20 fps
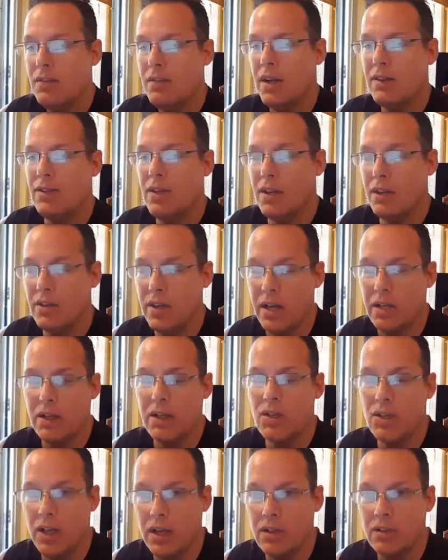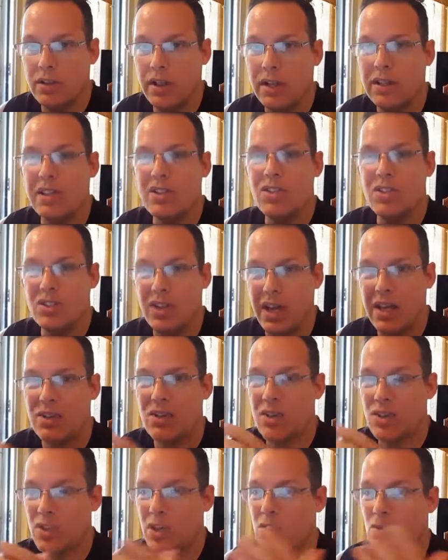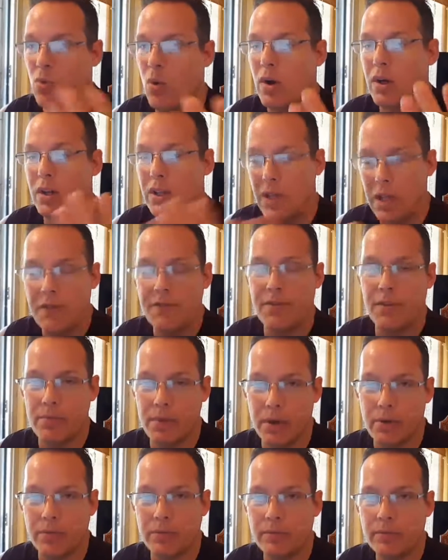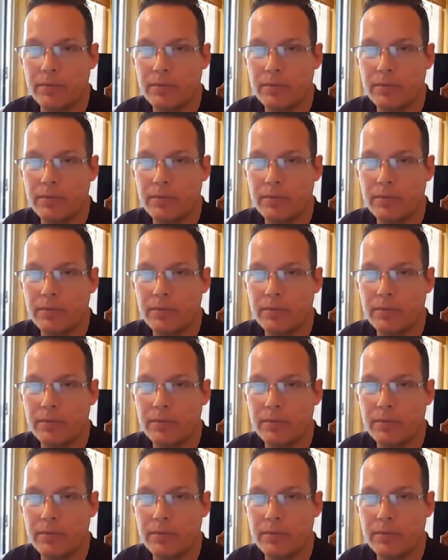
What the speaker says: that the intelligence agencies want to keep from him